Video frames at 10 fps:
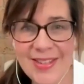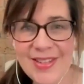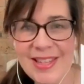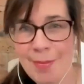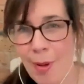So
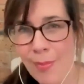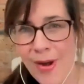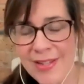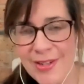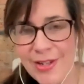it's like my
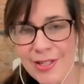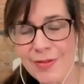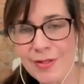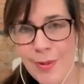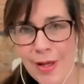brand colors
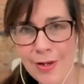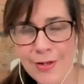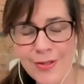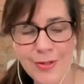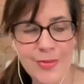for Sparkle
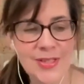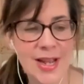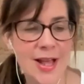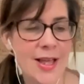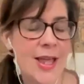on
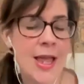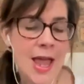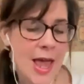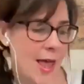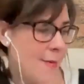Substack.
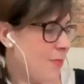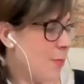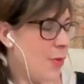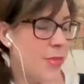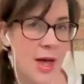
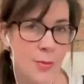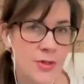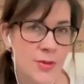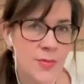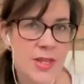But that was
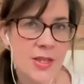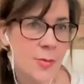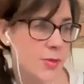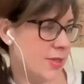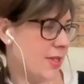something
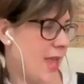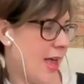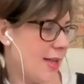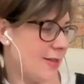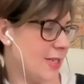that was, yeah,
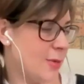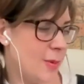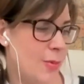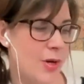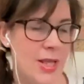asking to
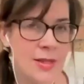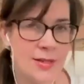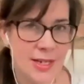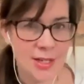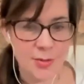be put in the
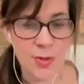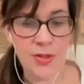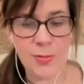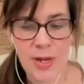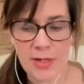
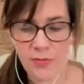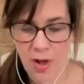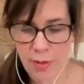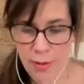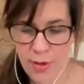6-month space
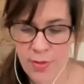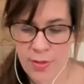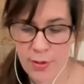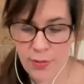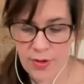rather than
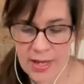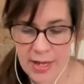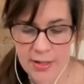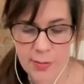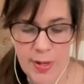the
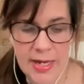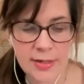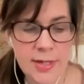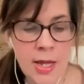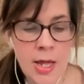3-year
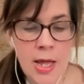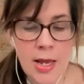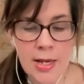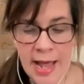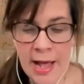space.
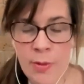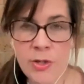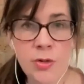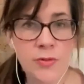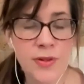Now I
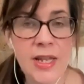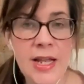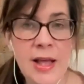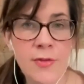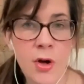don't feel
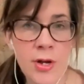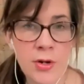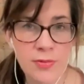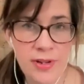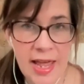like I've got
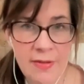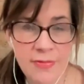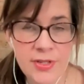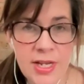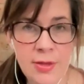enough
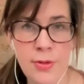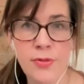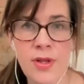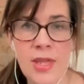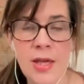left in the
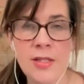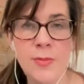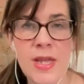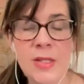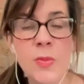3-year
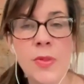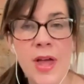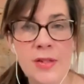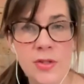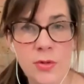space, but
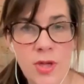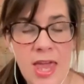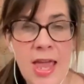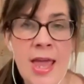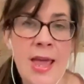that's
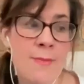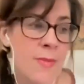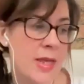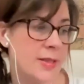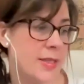okay. It
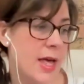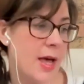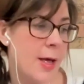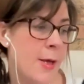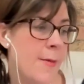means
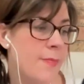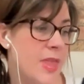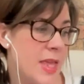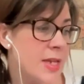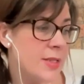that
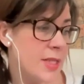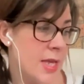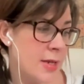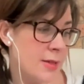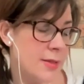these
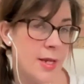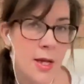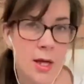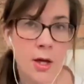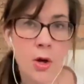things
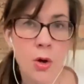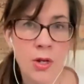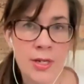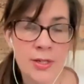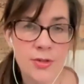are
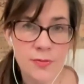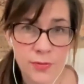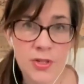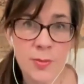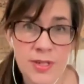calling
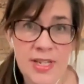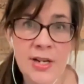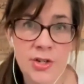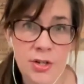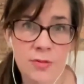for some
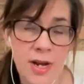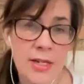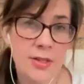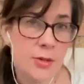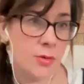attention,
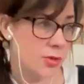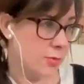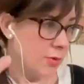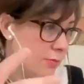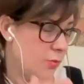right?
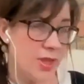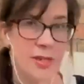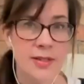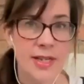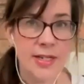So
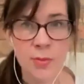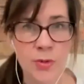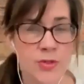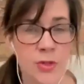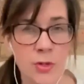within 6
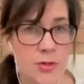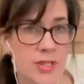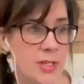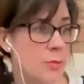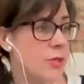months, and those
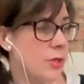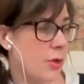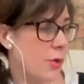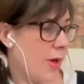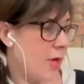6 months will
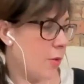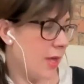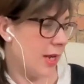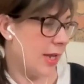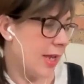go quite
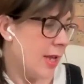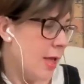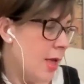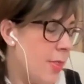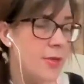quickly,
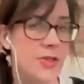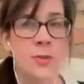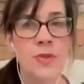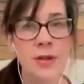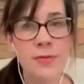there's
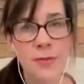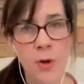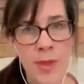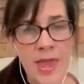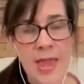something
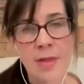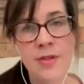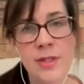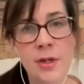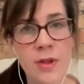for me here.
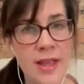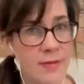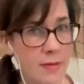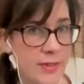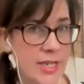There's a
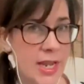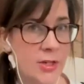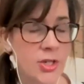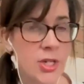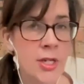creative
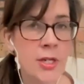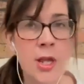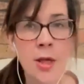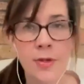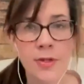invitation,
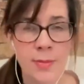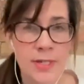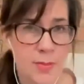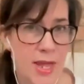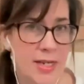there's something
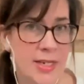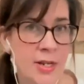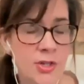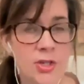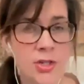to pay
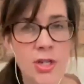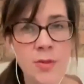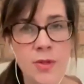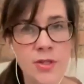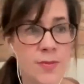attention
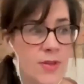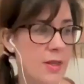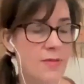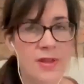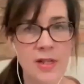to, there's something
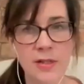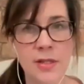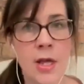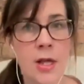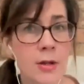that feels
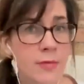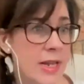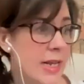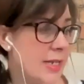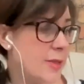
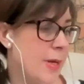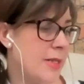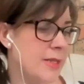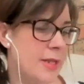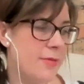lovely and
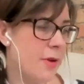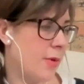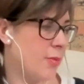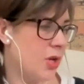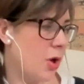expansive
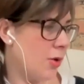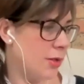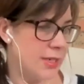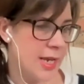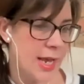around a
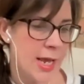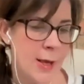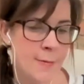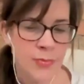holiday.